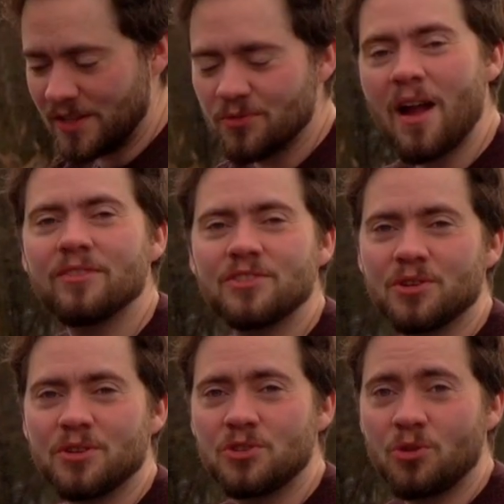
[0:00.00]
these rafts
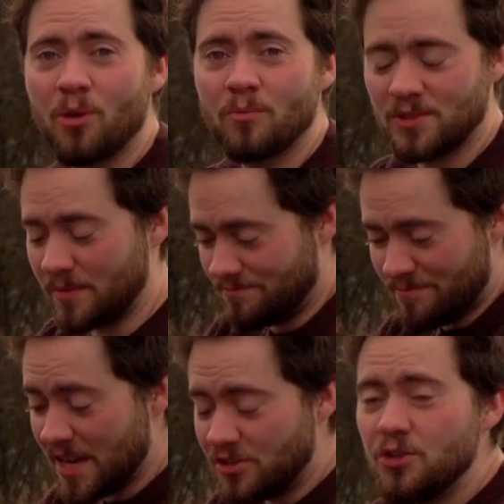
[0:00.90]
during storms and
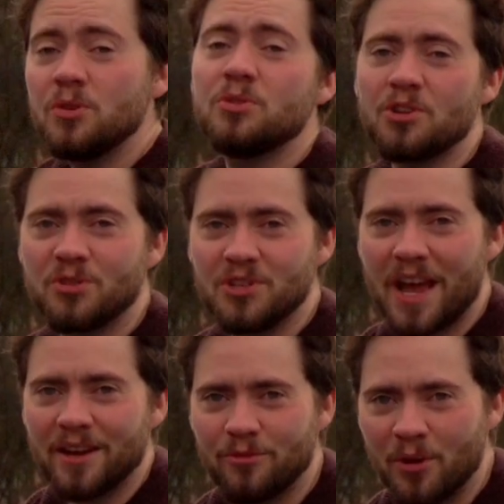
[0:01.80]
made huge
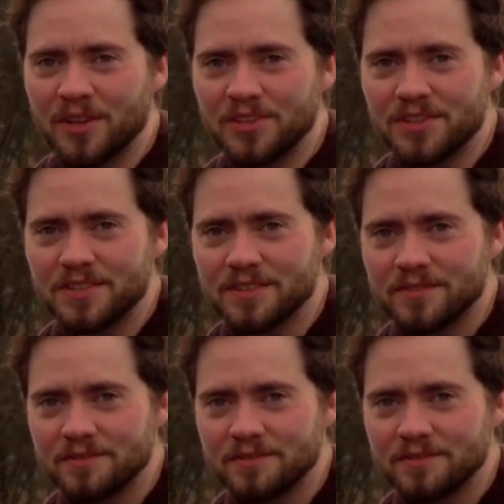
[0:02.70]
oceanic voyages.